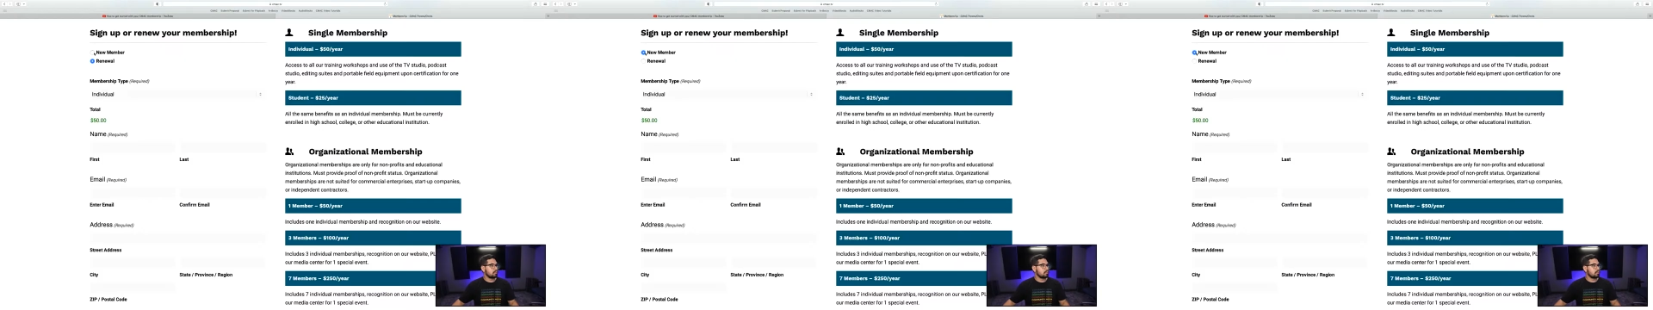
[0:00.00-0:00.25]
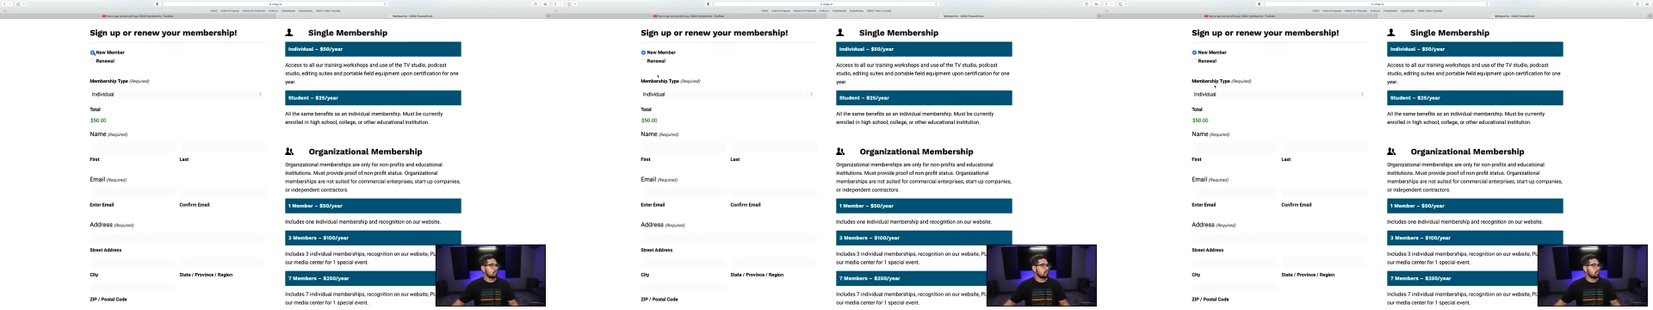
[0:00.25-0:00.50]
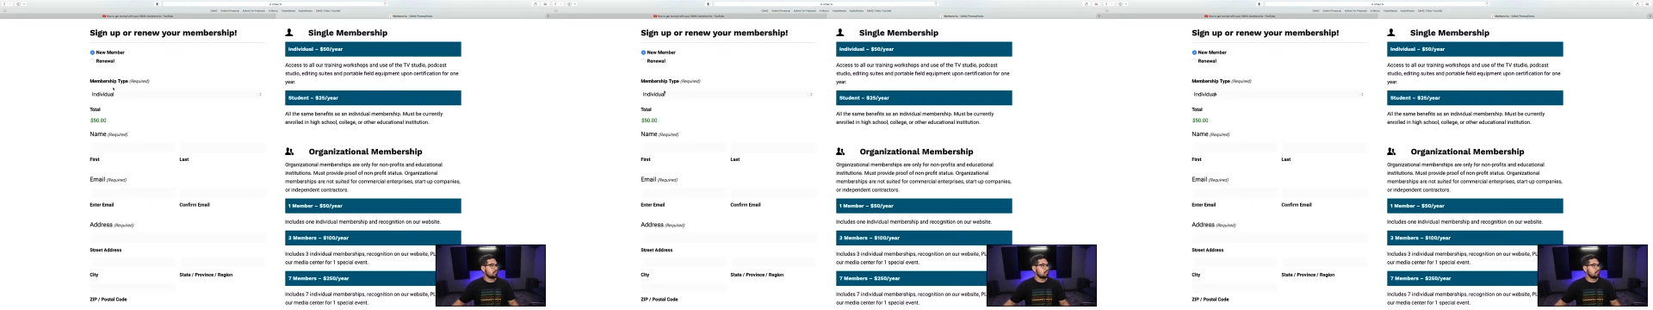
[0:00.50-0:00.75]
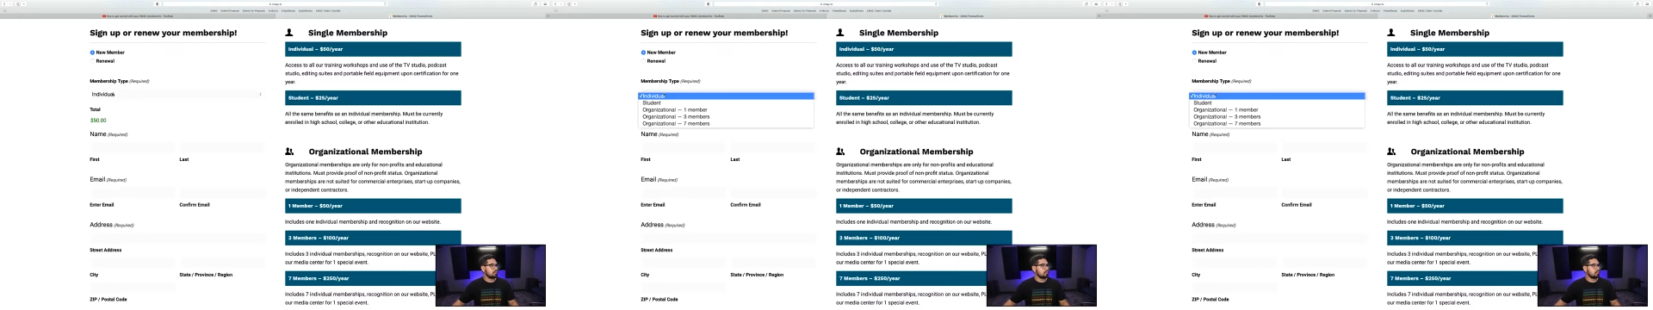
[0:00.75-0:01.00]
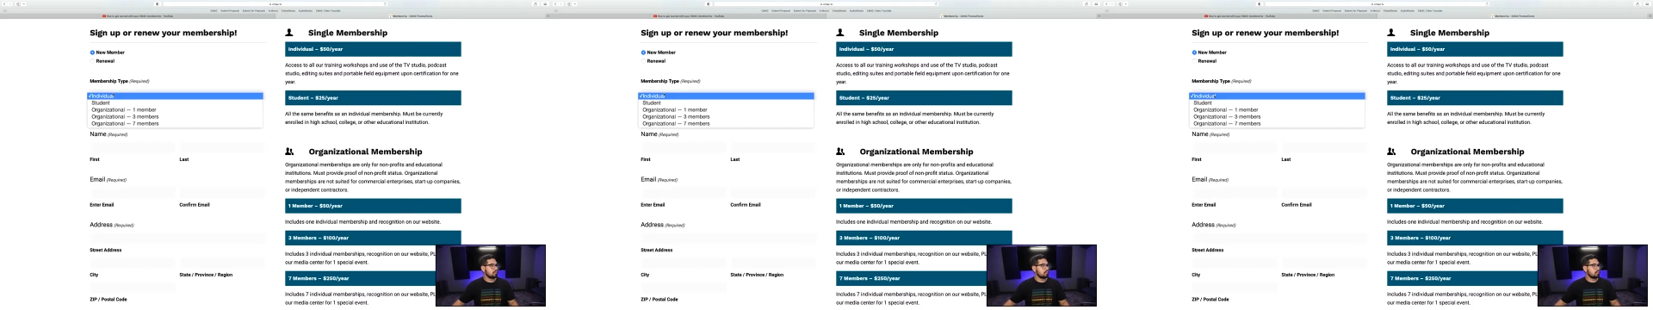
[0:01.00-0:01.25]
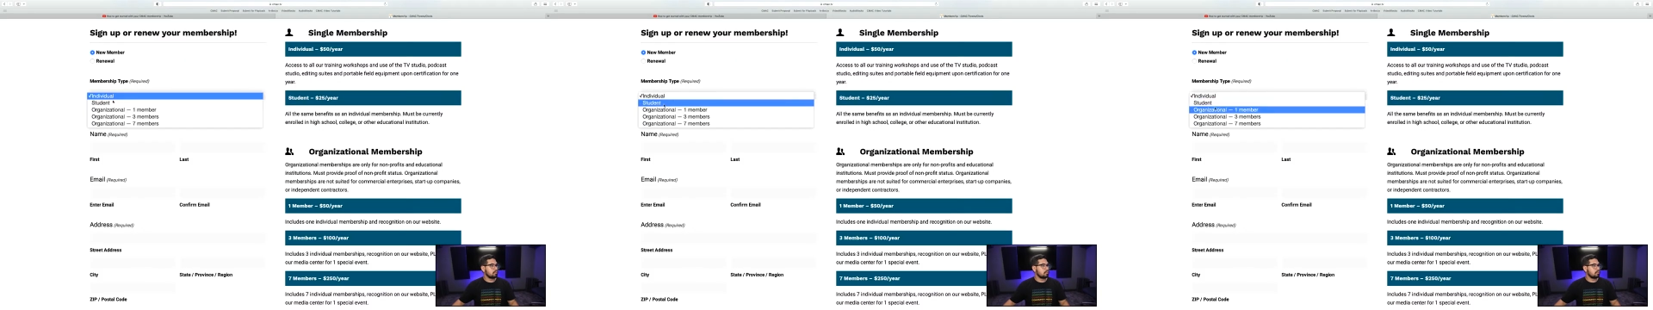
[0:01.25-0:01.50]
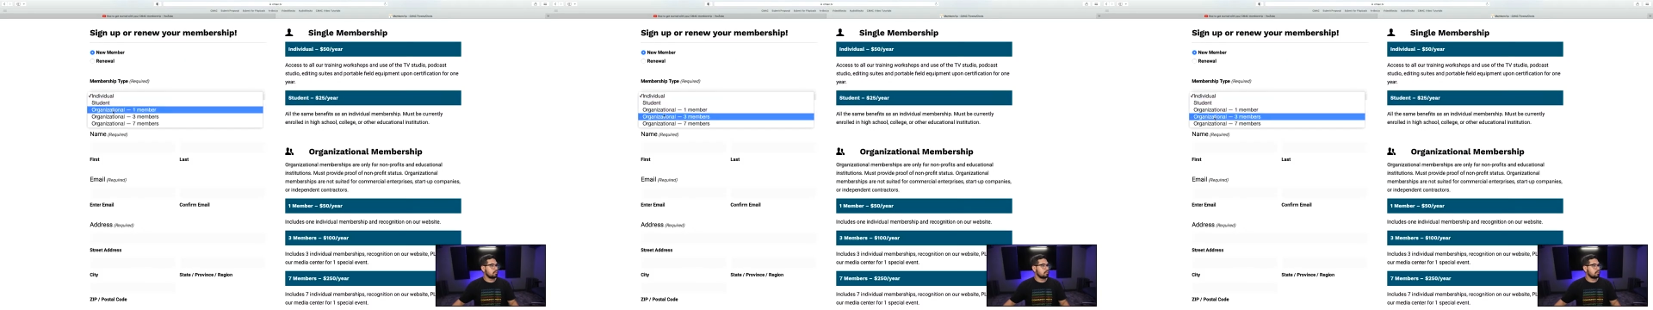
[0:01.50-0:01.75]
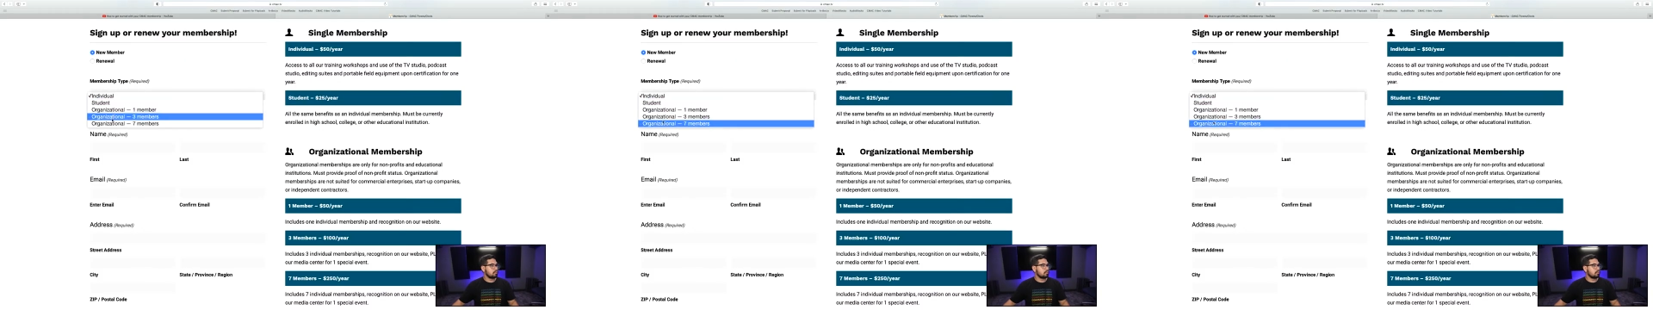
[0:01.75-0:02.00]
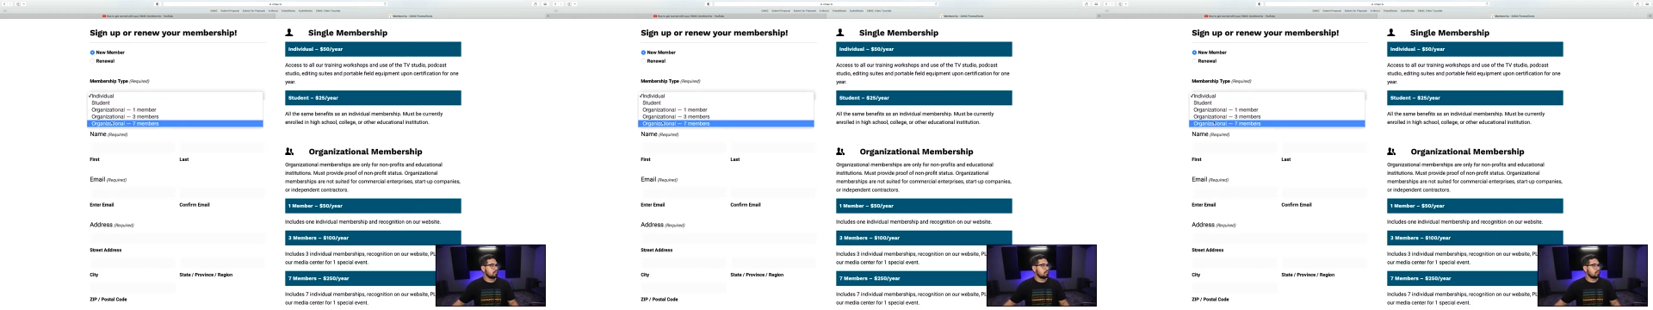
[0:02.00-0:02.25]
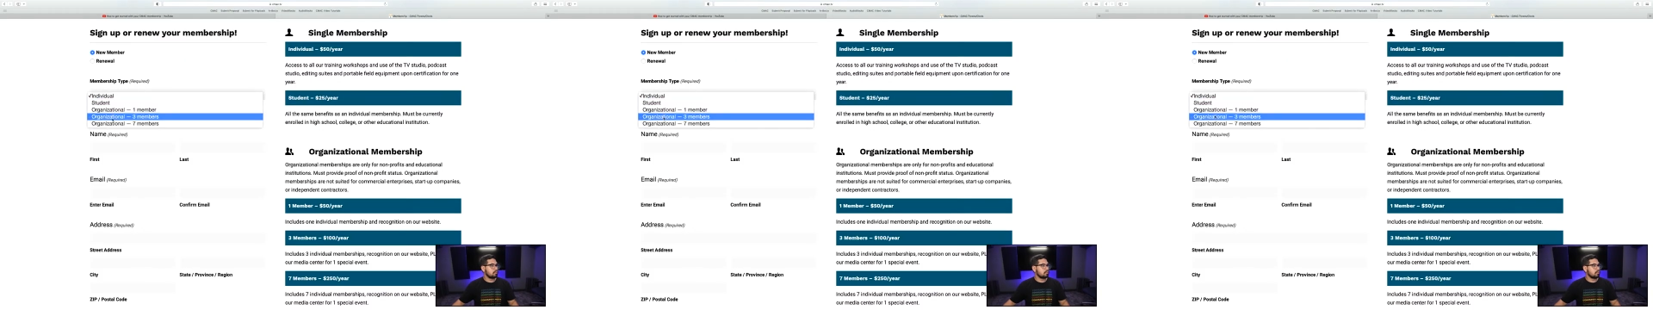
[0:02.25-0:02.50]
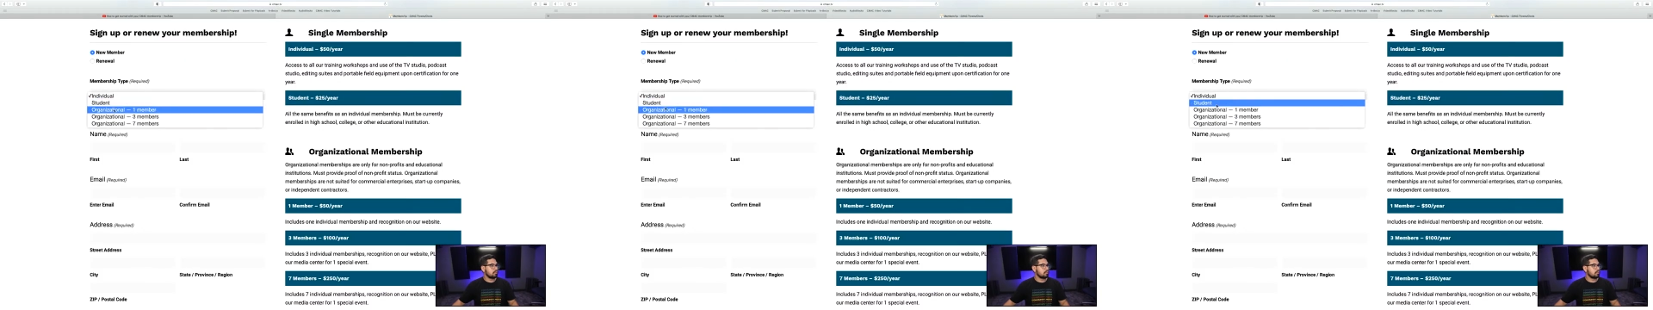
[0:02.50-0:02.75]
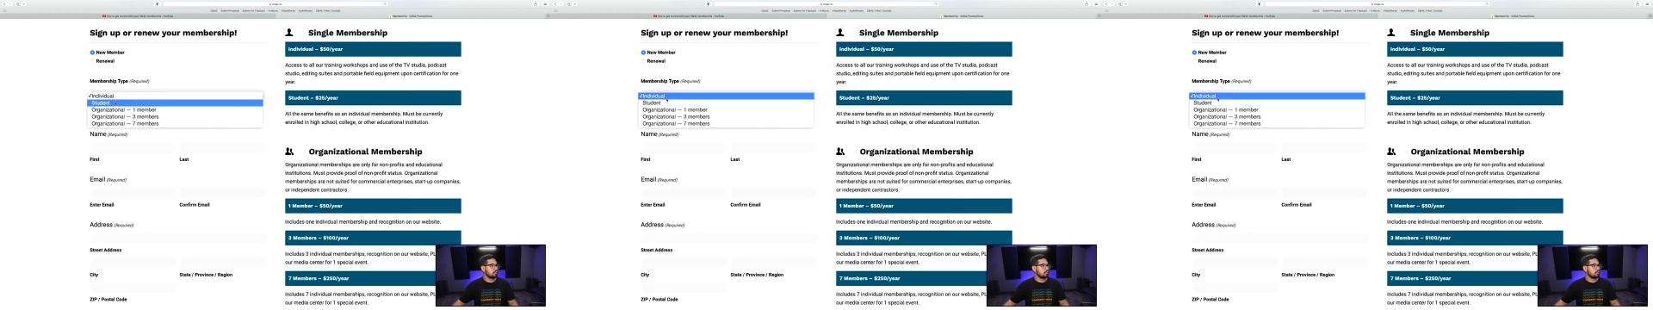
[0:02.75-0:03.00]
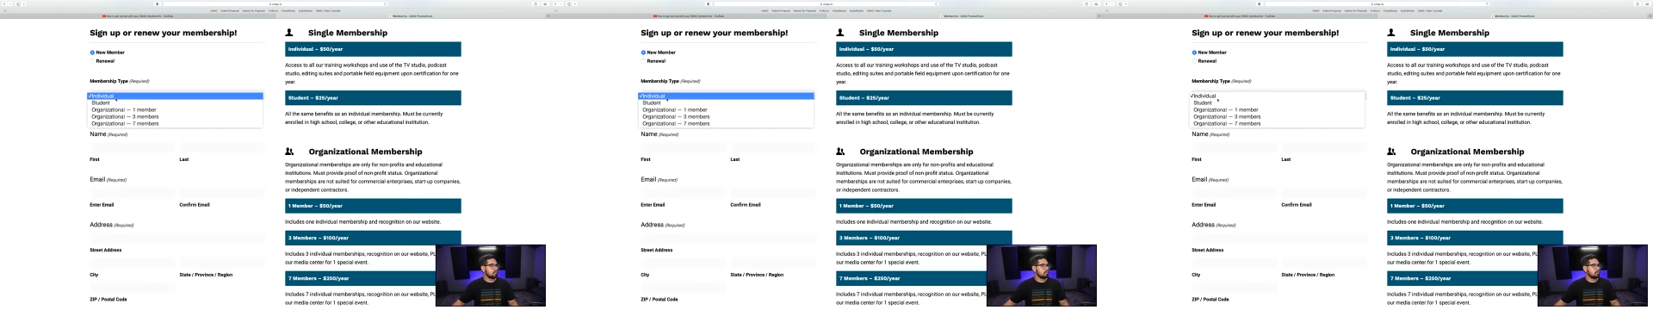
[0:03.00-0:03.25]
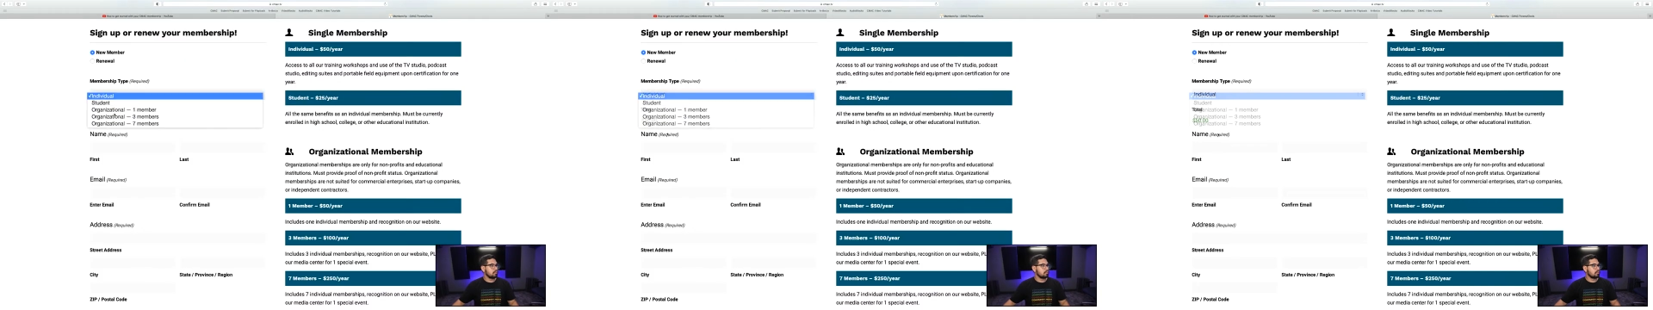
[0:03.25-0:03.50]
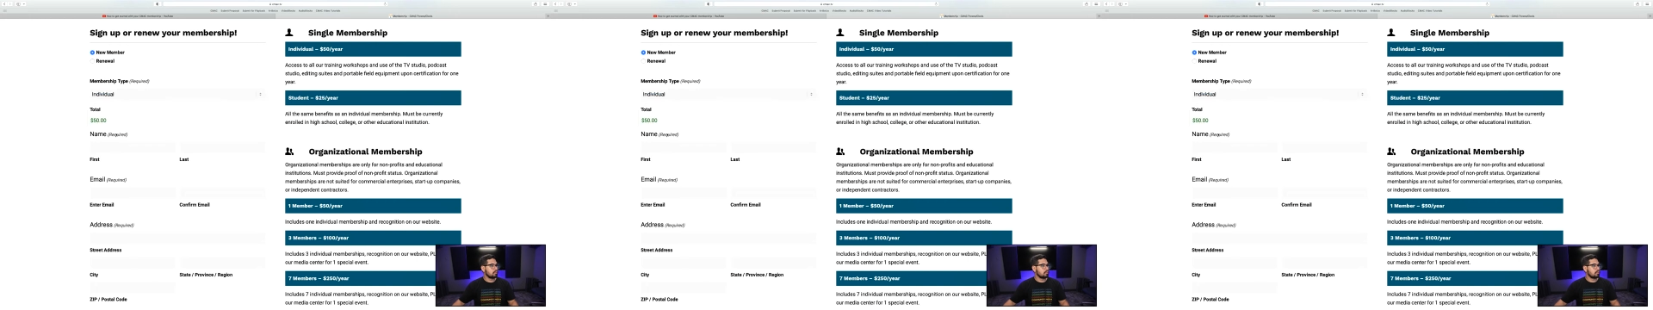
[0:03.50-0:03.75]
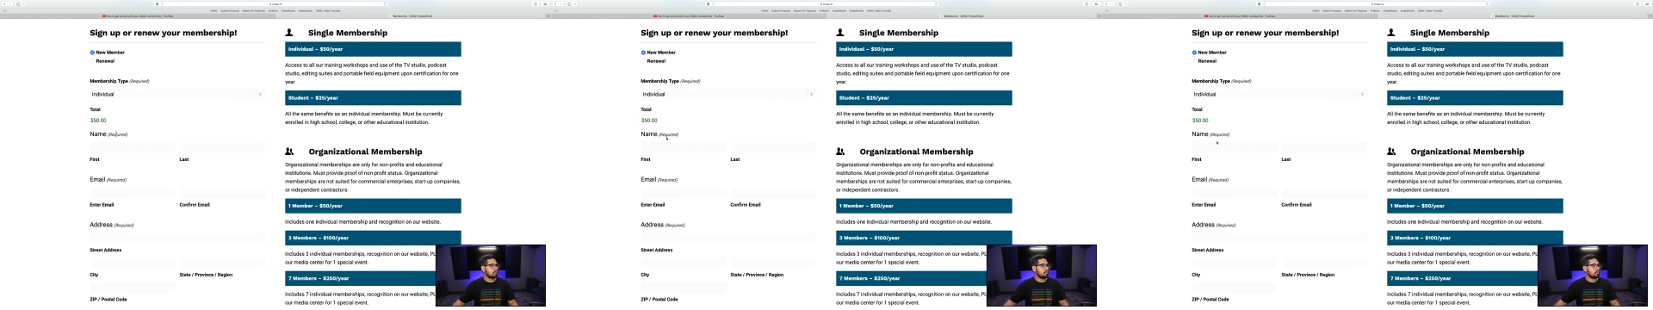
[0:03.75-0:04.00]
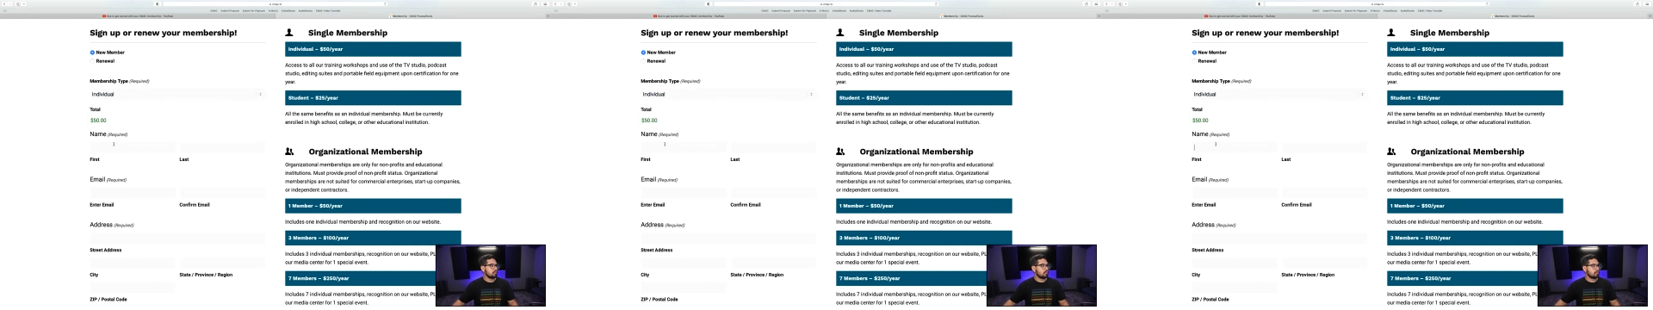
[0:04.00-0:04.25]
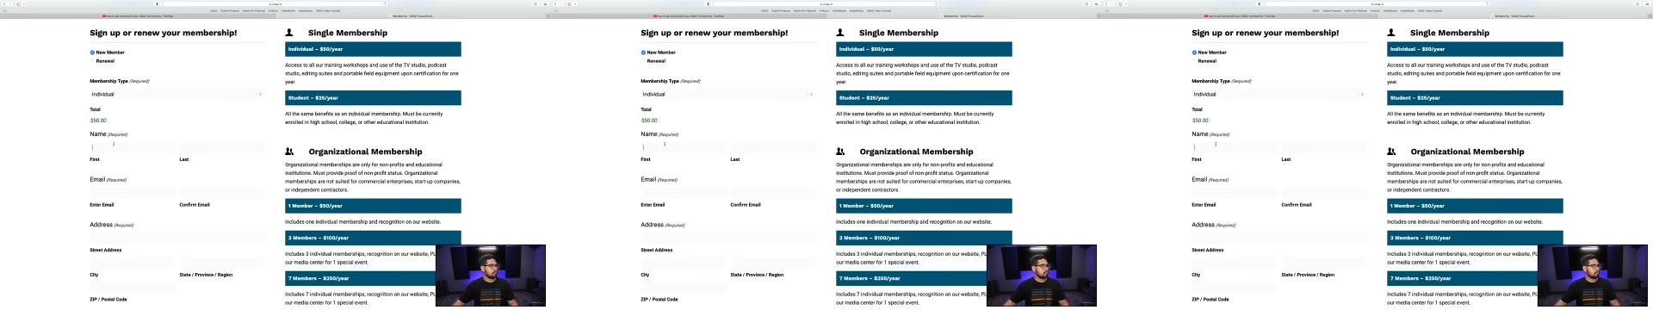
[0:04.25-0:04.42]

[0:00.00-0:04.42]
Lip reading: Nobody's mouth can be seen.